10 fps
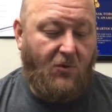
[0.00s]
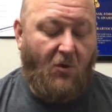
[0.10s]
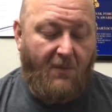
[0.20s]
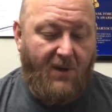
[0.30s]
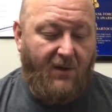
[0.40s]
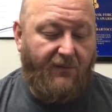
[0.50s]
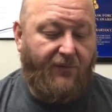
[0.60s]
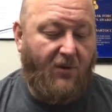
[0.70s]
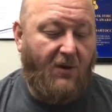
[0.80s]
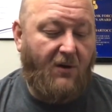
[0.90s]
corpsmen,
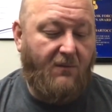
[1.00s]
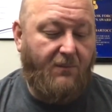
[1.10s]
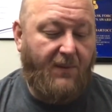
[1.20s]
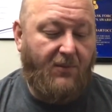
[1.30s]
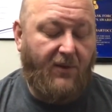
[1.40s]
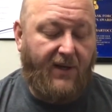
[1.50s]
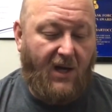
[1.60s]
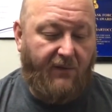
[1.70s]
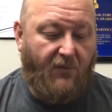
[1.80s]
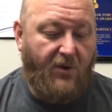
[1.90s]
for people in
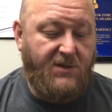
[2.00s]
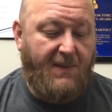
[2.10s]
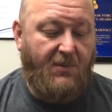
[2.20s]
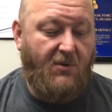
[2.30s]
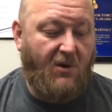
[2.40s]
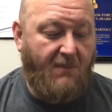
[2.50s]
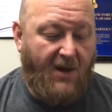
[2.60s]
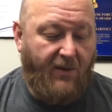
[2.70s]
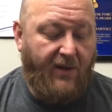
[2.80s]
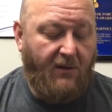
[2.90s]
convoys, people who are
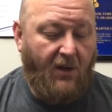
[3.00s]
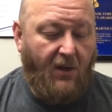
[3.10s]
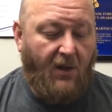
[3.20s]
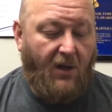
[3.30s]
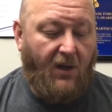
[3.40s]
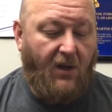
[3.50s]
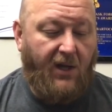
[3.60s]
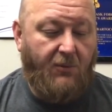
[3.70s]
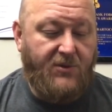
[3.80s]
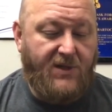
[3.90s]
mounted.
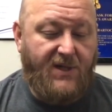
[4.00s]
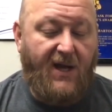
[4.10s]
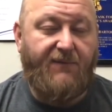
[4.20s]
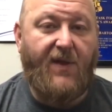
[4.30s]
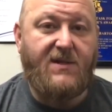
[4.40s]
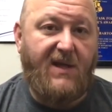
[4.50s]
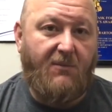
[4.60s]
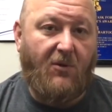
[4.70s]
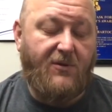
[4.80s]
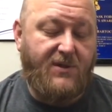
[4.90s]
It was designed for that
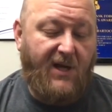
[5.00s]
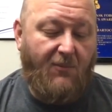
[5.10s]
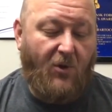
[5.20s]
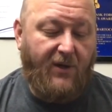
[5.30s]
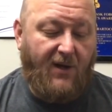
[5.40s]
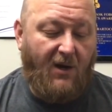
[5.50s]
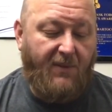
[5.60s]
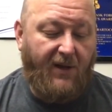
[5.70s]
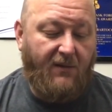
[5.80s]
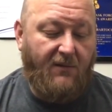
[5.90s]
same role as the M1
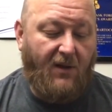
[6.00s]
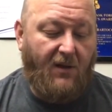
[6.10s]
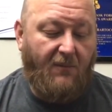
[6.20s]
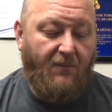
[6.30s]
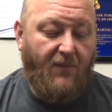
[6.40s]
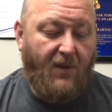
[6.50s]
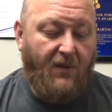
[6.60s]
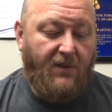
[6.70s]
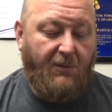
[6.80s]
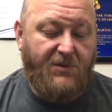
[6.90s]
carbine.
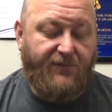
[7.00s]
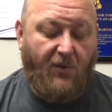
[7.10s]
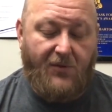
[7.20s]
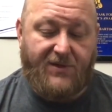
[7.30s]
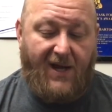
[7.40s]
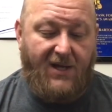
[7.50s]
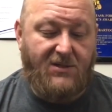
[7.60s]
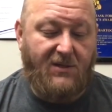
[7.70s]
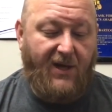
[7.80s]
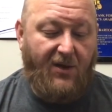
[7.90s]
That was for those
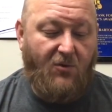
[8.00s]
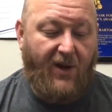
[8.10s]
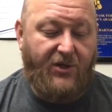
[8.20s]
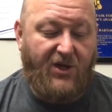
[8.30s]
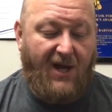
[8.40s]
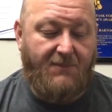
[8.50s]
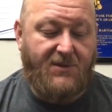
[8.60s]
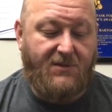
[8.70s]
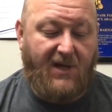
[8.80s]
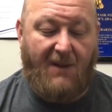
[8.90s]
guys, again, who had
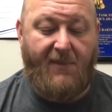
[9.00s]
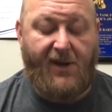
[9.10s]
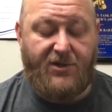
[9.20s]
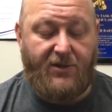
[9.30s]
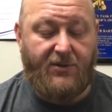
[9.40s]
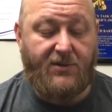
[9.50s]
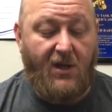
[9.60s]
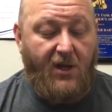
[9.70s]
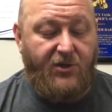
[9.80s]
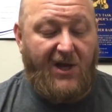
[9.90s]
jobs, combat engineers,
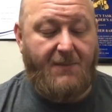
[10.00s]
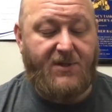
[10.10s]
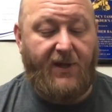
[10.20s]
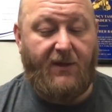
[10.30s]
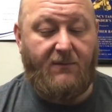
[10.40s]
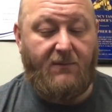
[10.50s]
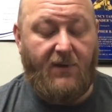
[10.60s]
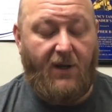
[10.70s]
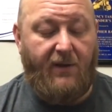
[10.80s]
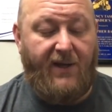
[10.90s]
jobs. They
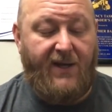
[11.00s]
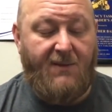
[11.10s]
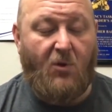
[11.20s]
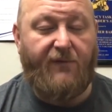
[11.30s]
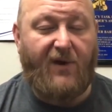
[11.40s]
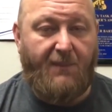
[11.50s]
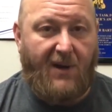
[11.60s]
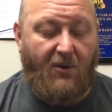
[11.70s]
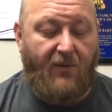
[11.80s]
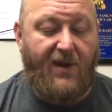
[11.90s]
needed more
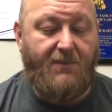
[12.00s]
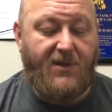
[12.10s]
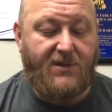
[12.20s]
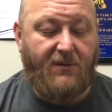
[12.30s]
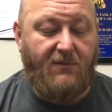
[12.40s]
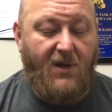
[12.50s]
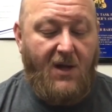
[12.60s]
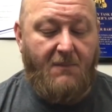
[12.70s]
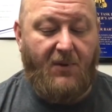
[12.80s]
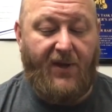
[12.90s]
firepower than a pistol,
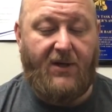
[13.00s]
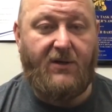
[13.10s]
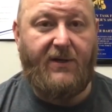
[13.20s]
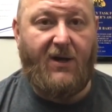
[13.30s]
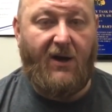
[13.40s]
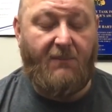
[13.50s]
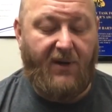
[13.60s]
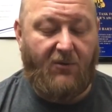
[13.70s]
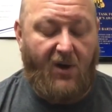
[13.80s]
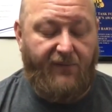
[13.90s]
but they couldn't carry a
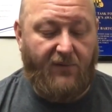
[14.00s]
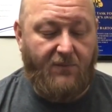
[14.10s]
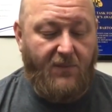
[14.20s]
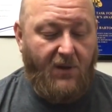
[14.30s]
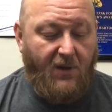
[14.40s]
big rifle.